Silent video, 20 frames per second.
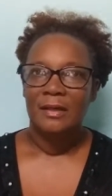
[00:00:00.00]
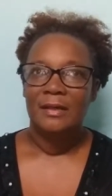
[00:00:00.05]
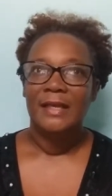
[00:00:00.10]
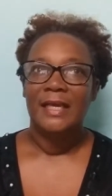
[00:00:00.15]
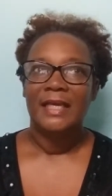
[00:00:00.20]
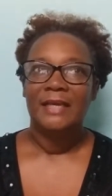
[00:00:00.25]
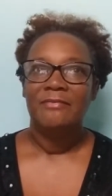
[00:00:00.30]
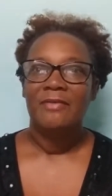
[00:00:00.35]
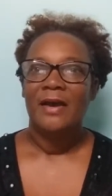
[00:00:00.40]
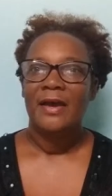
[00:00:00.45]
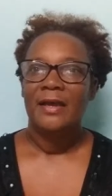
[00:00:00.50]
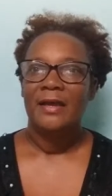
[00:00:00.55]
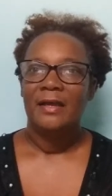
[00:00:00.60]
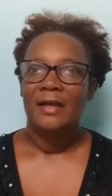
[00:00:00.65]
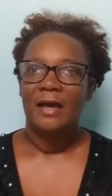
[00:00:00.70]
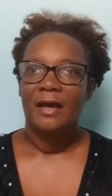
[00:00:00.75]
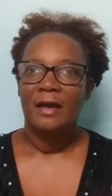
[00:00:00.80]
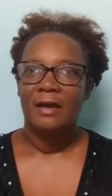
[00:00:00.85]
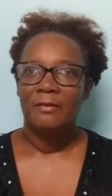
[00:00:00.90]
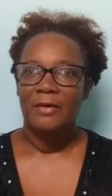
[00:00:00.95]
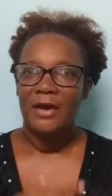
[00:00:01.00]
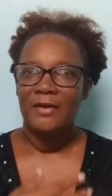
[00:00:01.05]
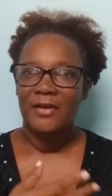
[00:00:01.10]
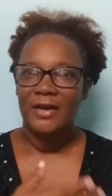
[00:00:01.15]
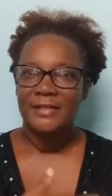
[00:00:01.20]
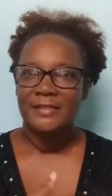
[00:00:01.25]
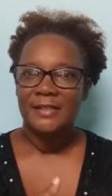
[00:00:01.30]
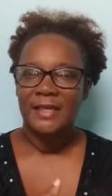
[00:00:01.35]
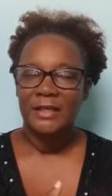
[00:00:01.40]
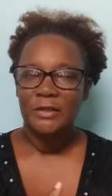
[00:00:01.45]
like if I uh,
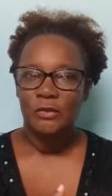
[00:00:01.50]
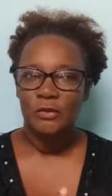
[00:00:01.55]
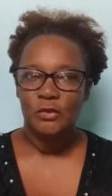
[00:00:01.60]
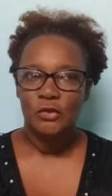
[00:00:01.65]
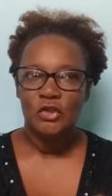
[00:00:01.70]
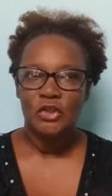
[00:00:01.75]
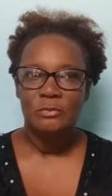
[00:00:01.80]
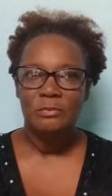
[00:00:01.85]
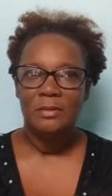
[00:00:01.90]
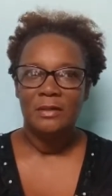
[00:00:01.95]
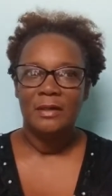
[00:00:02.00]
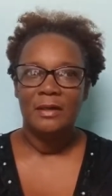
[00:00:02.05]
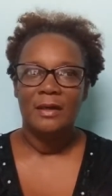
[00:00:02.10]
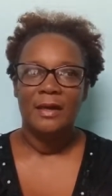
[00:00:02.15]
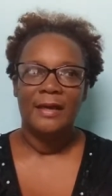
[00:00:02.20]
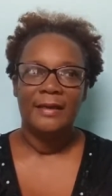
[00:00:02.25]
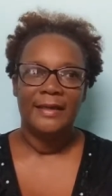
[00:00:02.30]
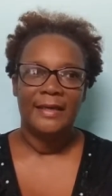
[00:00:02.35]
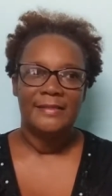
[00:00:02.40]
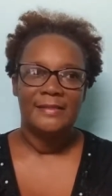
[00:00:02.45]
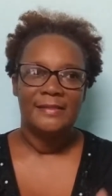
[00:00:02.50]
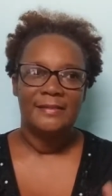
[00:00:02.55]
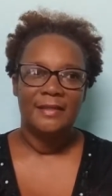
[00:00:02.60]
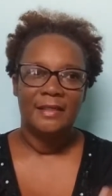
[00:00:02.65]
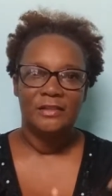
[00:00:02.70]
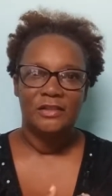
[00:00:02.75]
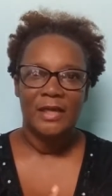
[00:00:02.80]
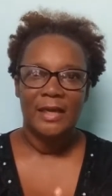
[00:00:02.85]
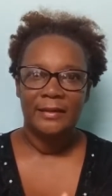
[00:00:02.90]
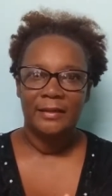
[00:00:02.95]
I see a YouTuber and I see
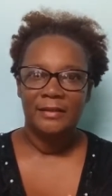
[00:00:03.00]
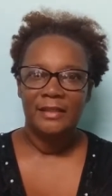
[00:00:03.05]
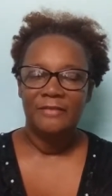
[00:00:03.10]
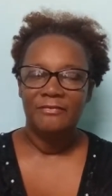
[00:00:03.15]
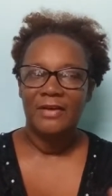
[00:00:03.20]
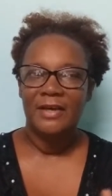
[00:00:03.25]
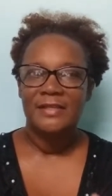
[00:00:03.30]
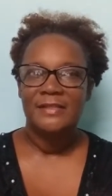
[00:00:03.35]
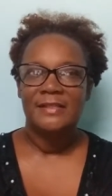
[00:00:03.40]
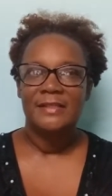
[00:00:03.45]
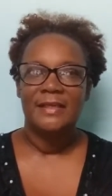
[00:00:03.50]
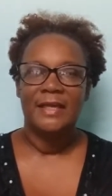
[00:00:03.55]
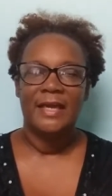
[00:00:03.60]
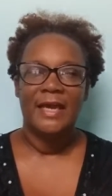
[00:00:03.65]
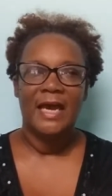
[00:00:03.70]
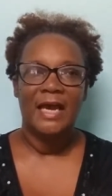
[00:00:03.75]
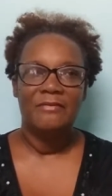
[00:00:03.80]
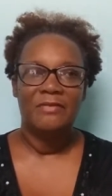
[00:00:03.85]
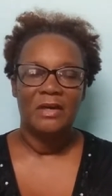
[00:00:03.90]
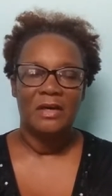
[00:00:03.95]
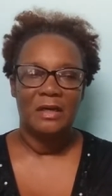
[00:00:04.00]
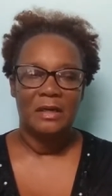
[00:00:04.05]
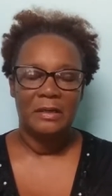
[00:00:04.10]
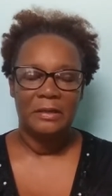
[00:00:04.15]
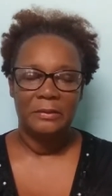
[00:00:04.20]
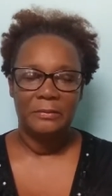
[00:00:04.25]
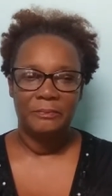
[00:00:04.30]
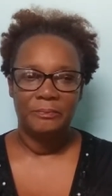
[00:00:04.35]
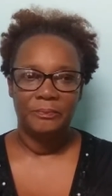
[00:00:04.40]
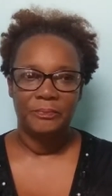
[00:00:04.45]
their channel, if I see they have a
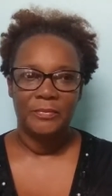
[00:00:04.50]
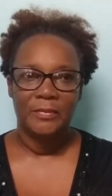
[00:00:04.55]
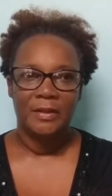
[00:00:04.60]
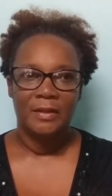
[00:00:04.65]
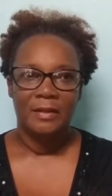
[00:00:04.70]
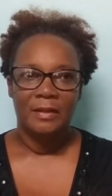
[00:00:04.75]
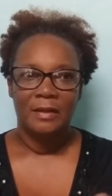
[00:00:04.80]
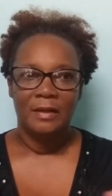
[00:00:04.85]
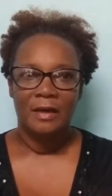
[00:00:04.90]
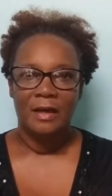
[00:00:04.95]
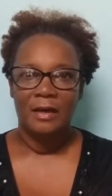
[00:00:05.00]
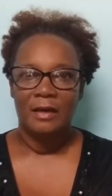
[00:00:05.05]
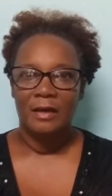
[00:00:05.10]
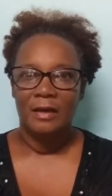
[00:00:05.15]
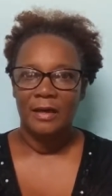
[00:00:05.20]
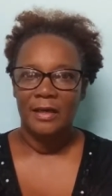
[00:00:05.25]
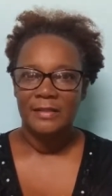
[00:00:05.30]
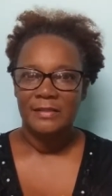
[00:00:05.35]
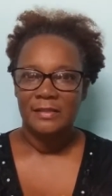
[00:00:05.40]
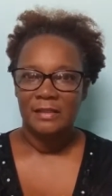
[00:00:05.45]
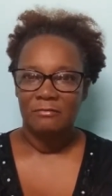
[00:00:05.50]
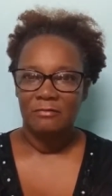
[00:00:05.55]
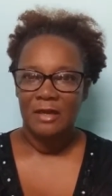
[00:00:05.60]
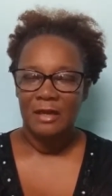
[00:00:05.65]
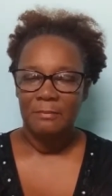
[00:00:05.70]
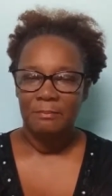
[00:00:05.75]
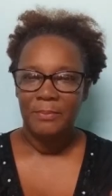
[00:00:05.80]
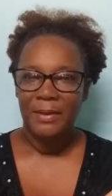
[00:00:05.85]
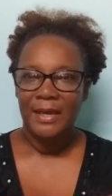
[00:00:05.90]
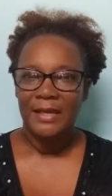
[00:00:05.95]
um uh,
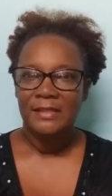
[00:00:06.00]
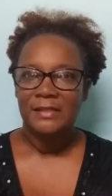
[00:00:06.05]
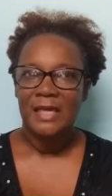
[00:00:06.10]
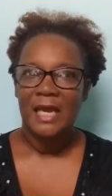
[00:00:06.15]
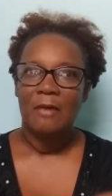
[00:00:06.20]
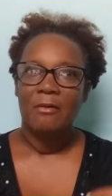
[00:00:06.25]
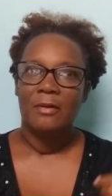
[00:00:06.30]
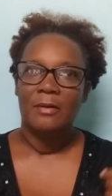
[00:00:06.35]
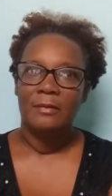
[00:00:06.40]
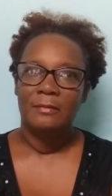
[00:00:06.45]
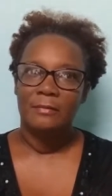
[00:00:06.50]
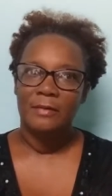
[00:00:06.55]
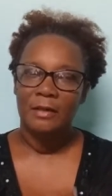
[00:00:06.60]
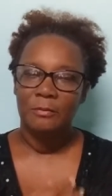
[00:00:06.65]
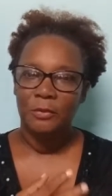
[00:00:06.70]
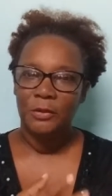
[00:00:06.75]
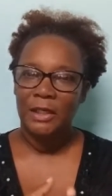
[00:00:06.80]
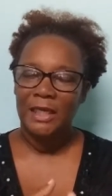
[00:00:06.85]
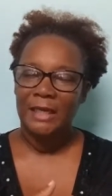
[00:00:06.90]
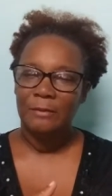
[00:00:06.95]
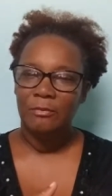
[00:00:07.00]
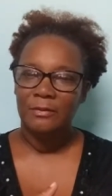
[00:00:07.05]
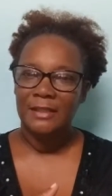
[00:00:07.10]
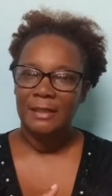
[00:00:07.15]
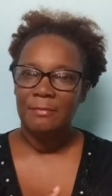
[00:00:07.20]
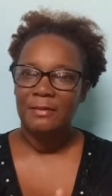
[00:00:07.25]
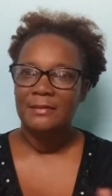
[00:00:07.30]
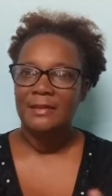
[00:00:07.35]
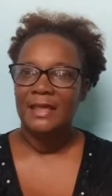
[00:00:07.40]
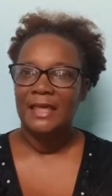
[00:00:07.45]
Instagram page, I will communicate with
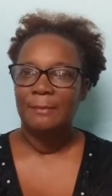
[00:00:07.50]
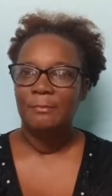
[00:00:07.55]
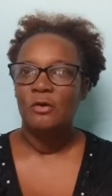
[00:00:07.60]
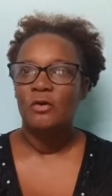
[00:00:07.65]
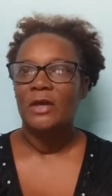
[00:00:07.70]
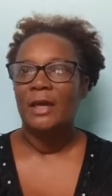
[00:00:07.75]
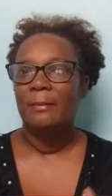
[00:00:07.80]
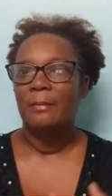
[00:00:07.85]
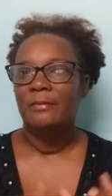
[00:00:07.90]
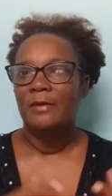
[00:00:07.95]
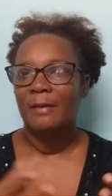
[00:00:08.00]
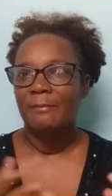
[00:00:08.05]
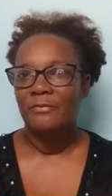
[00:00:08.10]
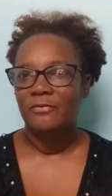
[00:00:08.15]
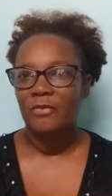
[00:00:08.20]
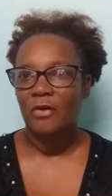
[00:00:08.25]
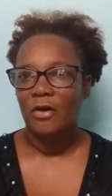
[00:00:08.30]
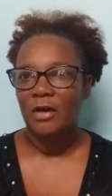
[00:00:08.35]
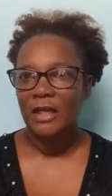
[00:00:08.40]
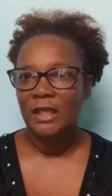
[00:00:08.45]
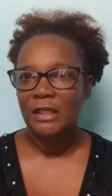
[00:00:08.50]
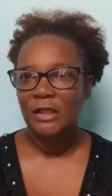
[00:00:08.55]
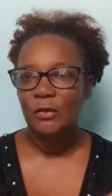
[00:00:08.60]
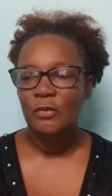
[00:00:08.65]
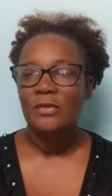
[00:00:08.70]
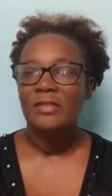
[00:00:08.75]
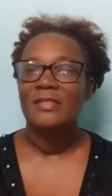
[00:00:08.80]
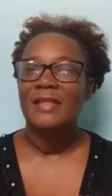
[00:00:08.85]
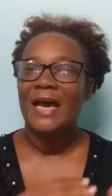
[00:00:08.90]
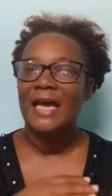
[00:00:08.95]
them and tell them, okay, I'm following
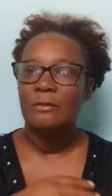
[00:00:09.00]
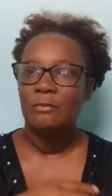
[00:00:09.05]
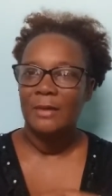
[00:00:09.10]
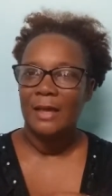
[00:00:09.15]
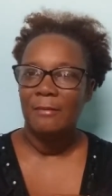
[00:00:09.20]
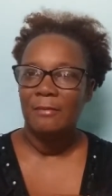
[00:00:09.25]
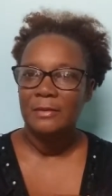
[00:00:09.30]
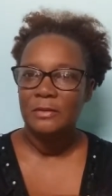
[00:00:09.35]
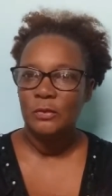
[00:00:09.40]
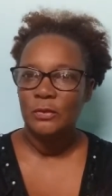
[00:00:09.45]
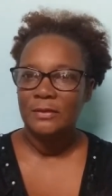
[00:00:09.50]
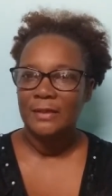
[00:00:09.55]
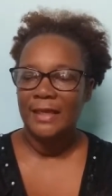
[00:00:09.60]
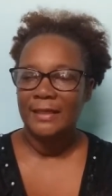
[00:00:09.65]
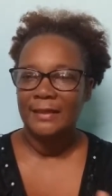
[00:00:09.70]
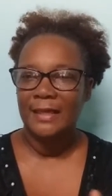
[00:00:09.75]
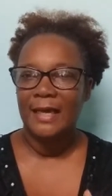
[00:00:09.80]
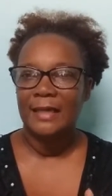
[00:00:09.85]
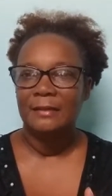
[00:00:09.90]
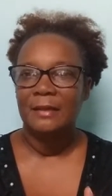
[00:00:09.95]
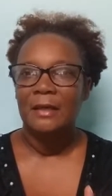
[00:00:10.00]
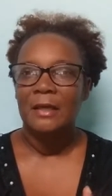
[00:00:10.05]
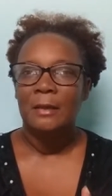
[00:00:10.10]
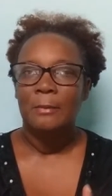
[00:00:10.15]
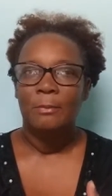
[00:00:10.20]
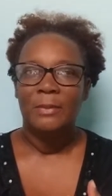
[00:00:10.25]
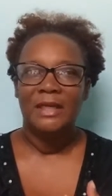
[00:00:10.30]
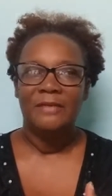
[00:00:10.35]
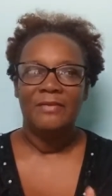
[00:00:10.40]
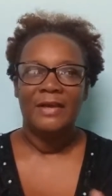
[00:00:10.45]
you, and that way I will do it like that.
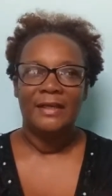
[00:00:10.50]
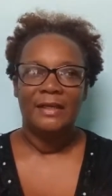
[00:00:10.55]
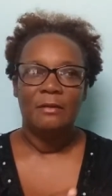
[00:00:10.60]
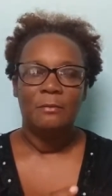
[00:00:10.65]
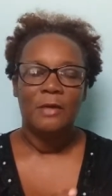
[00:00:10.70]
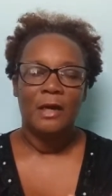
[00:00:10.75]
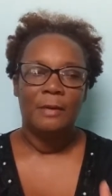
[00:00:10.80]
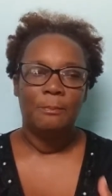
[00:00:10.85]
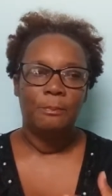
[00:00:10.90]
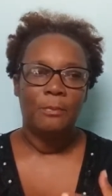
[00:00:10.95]
But if any